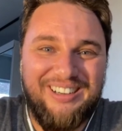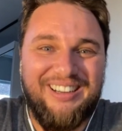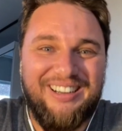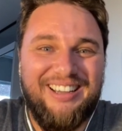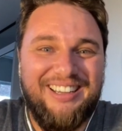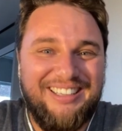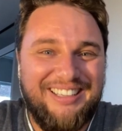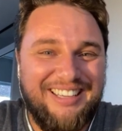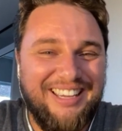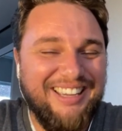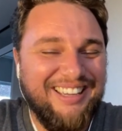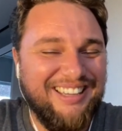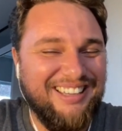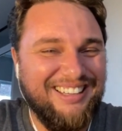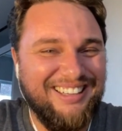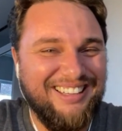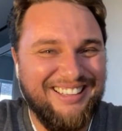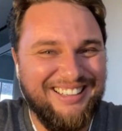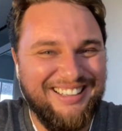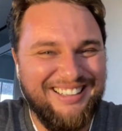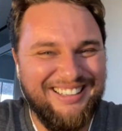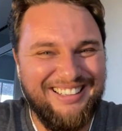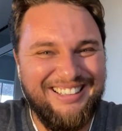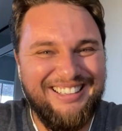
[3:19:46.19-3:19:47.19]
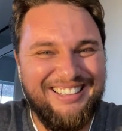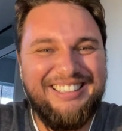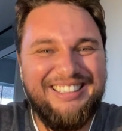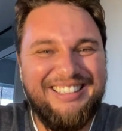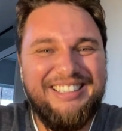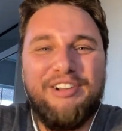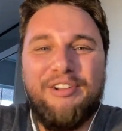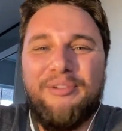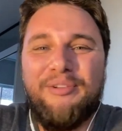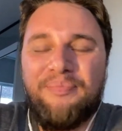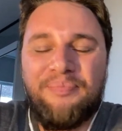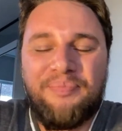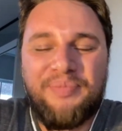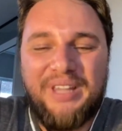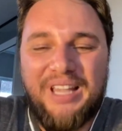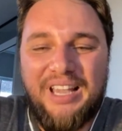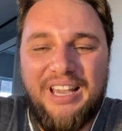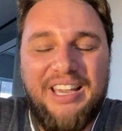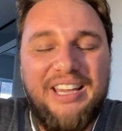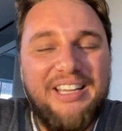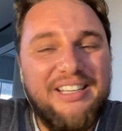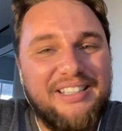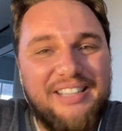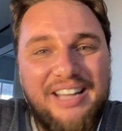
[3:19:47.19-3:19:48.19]
Like,
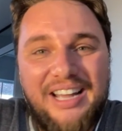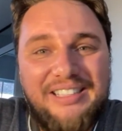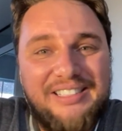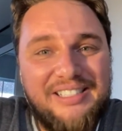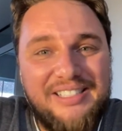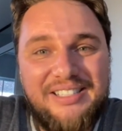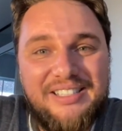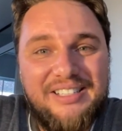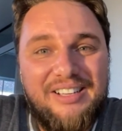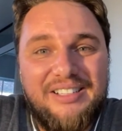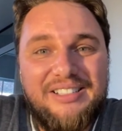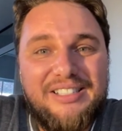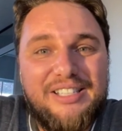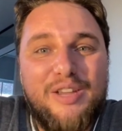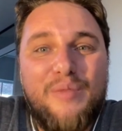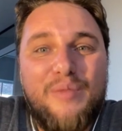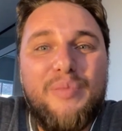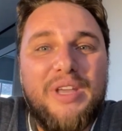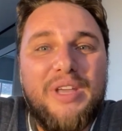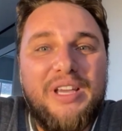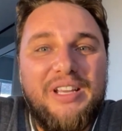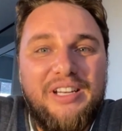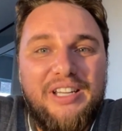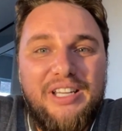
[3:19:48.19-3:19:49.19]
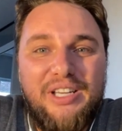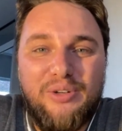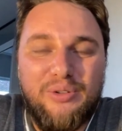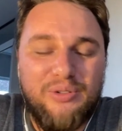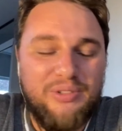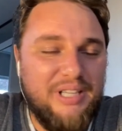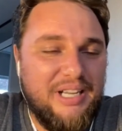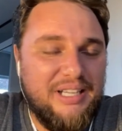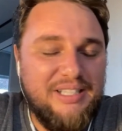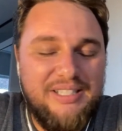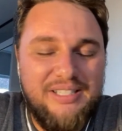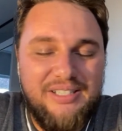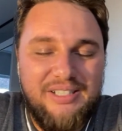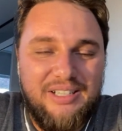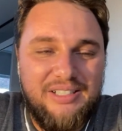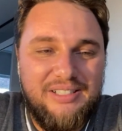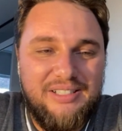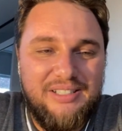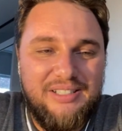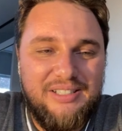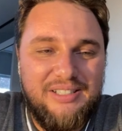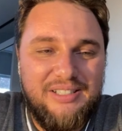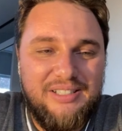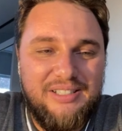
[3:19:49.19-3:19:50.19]
and that's not something new. That's not,
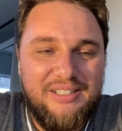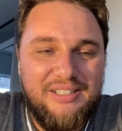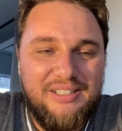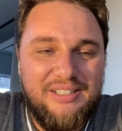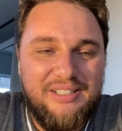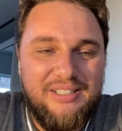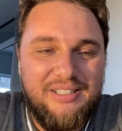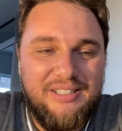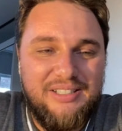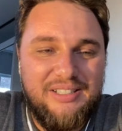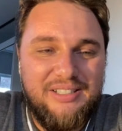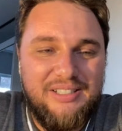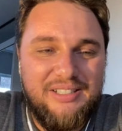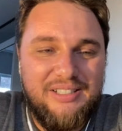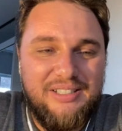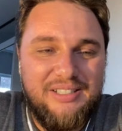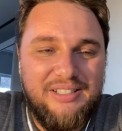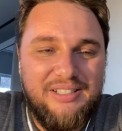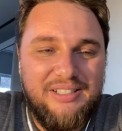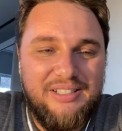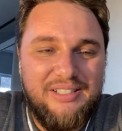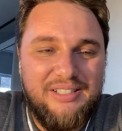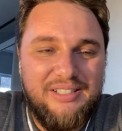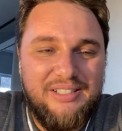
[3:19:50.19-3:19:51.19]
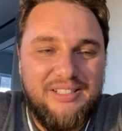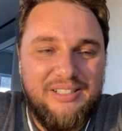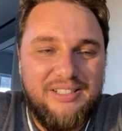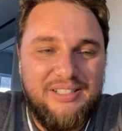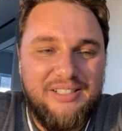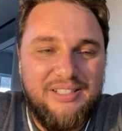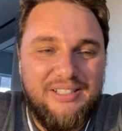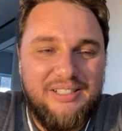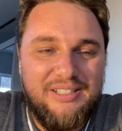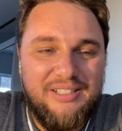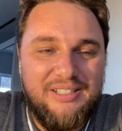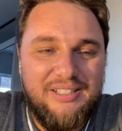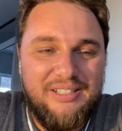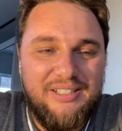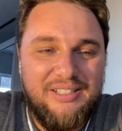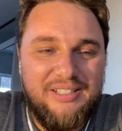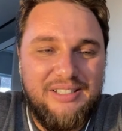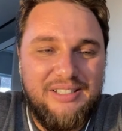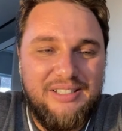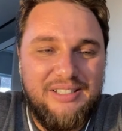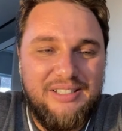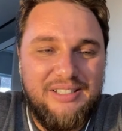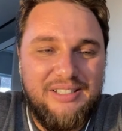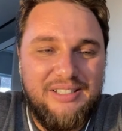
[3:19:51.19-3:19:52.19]
that is at least for
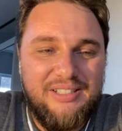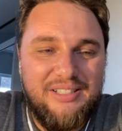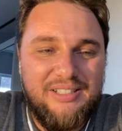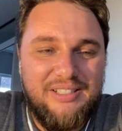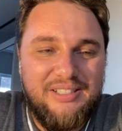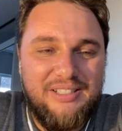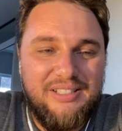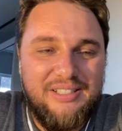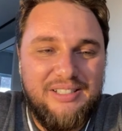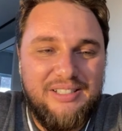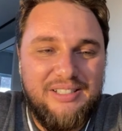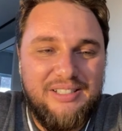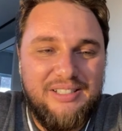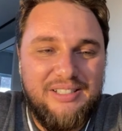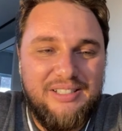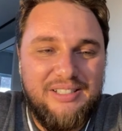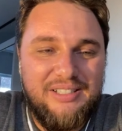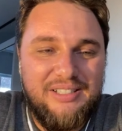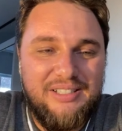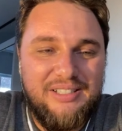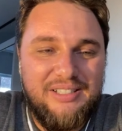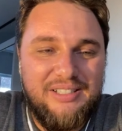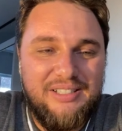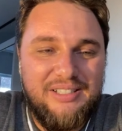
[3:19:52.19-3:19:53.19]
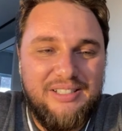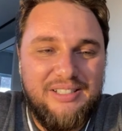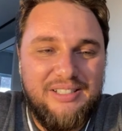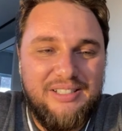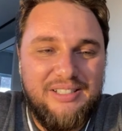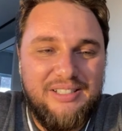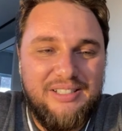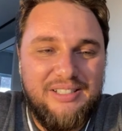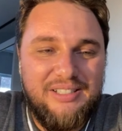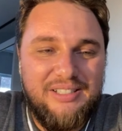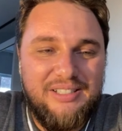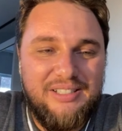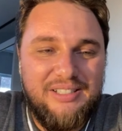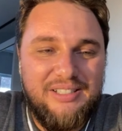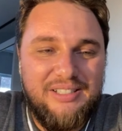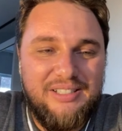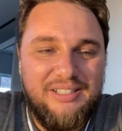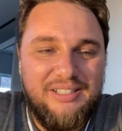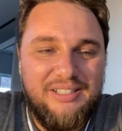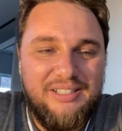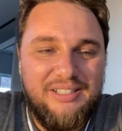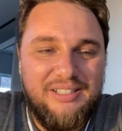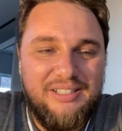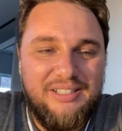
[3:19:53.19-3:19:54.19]
at least 13 years.
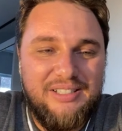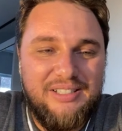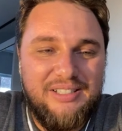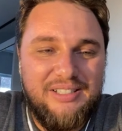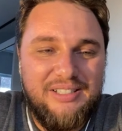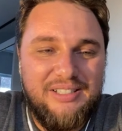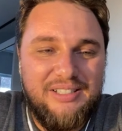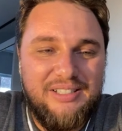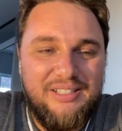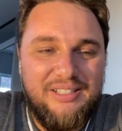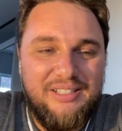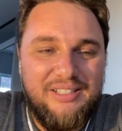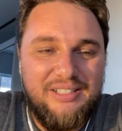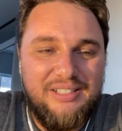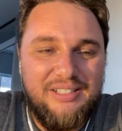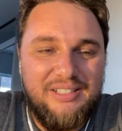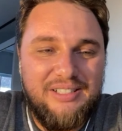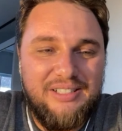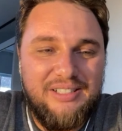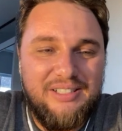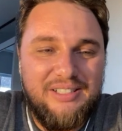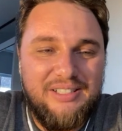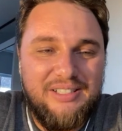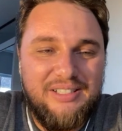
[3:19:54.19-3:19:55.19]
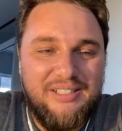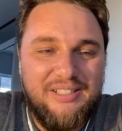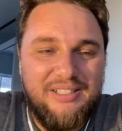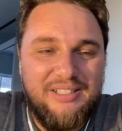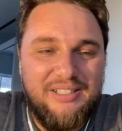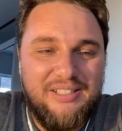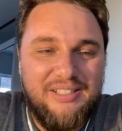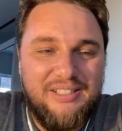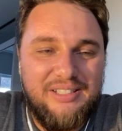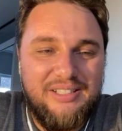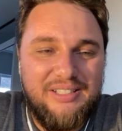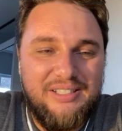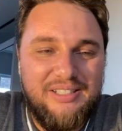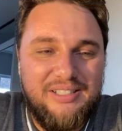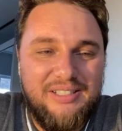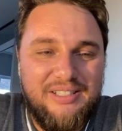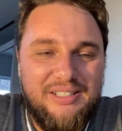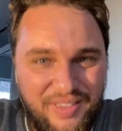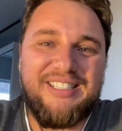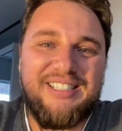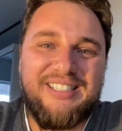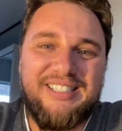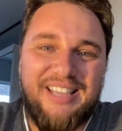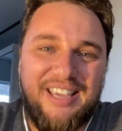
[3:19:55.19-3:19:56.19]
So thank you,
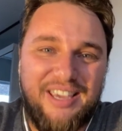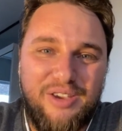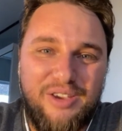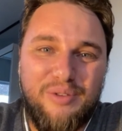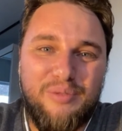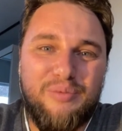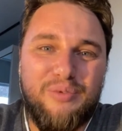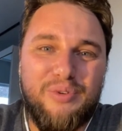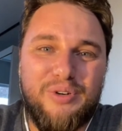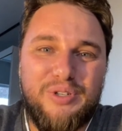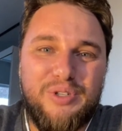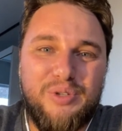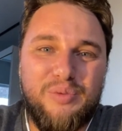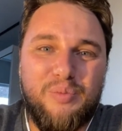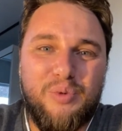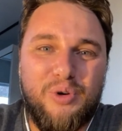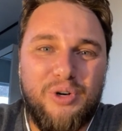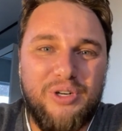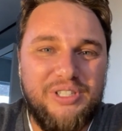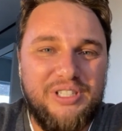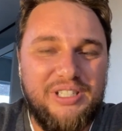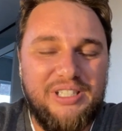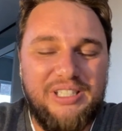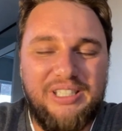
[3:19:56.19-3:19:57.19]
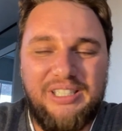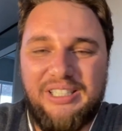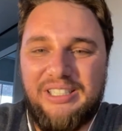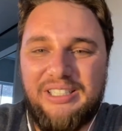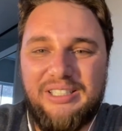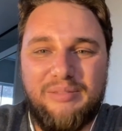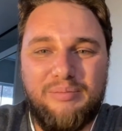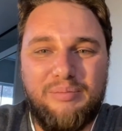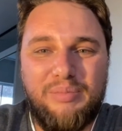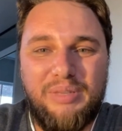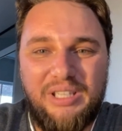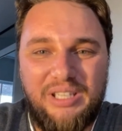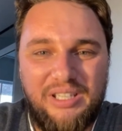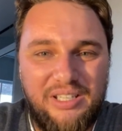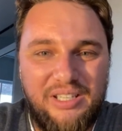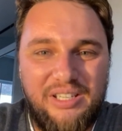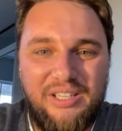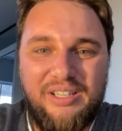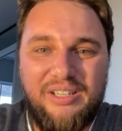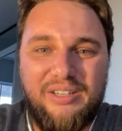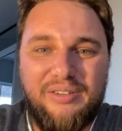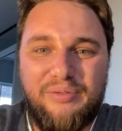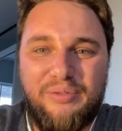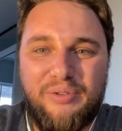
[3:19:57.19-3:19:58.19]
guys. Thank you for supporting and being
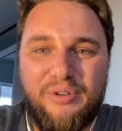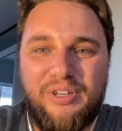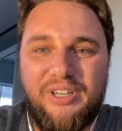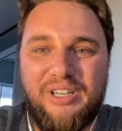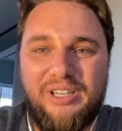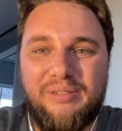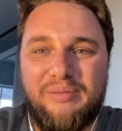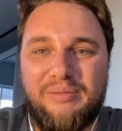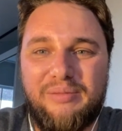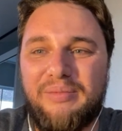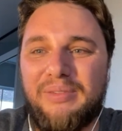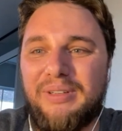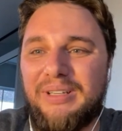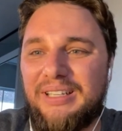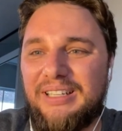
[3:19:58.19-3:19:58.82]
here for him.